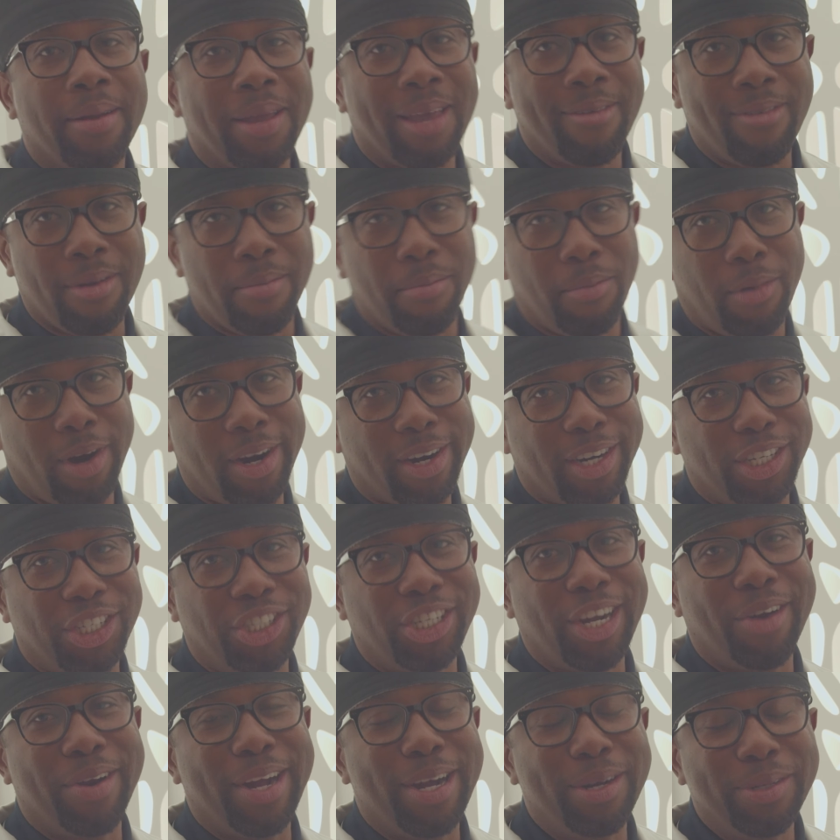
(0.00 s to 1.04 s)
giving Mark a
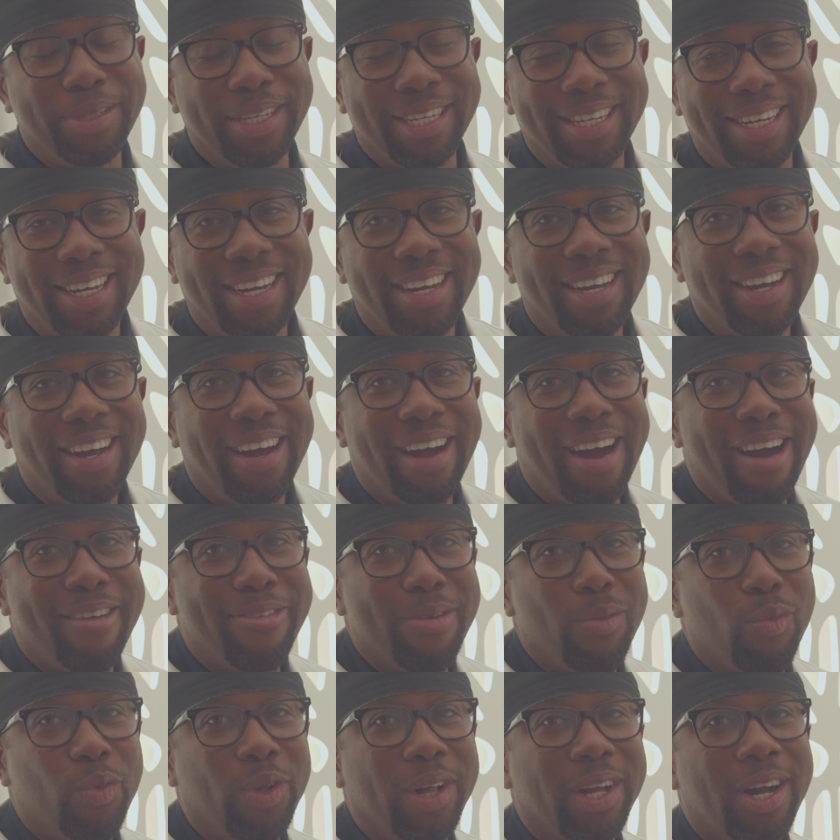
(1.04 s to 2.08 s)
shout out
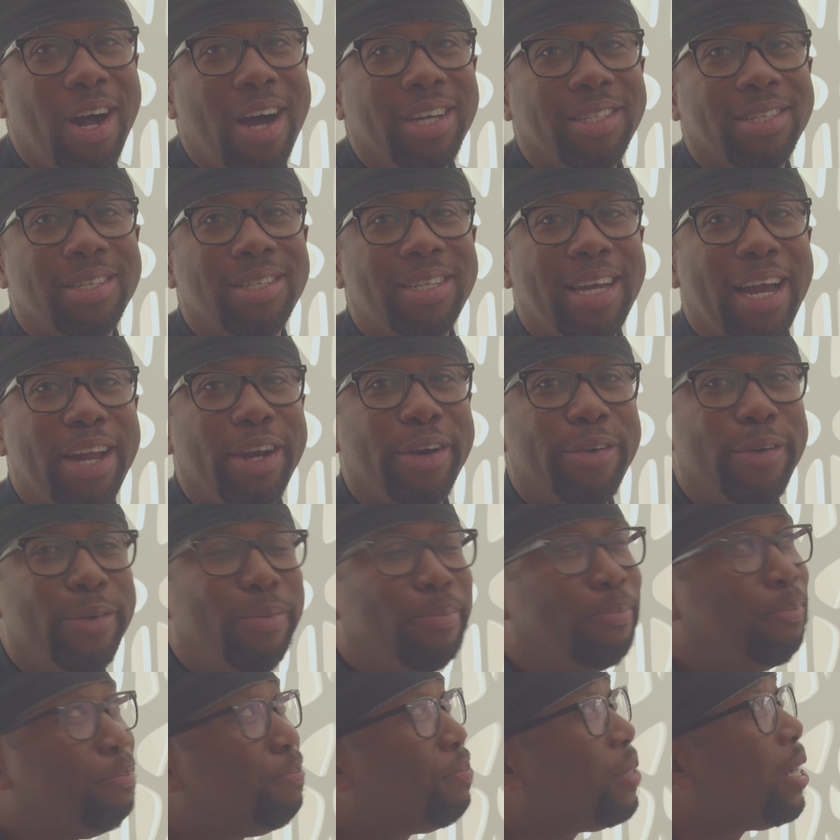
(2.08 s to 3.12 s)
from Wilcox Design
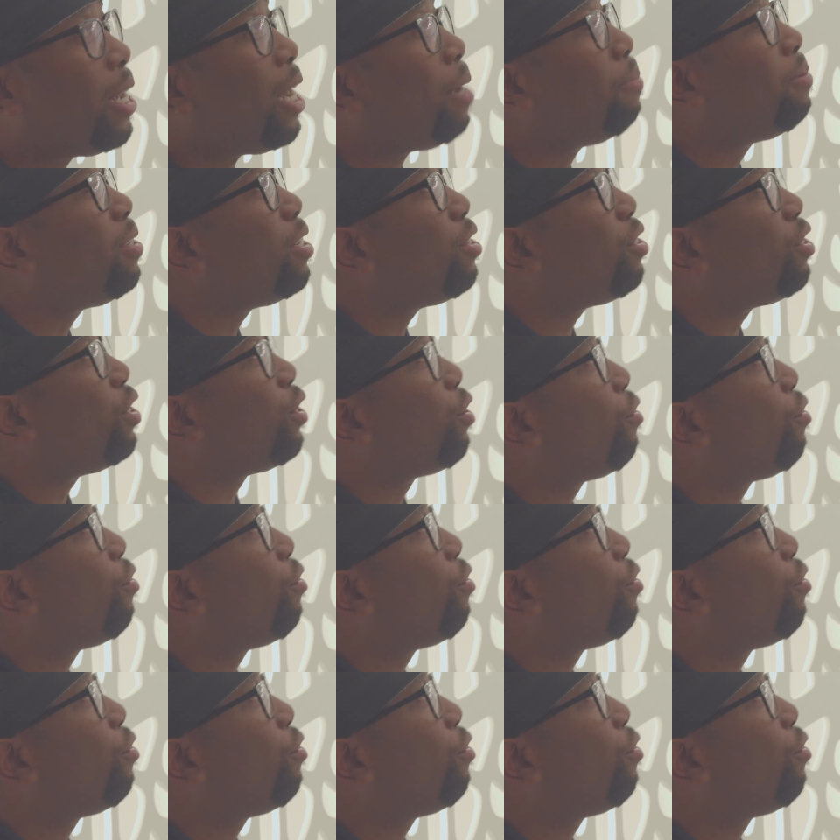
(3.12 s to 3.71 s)
Group, helped us to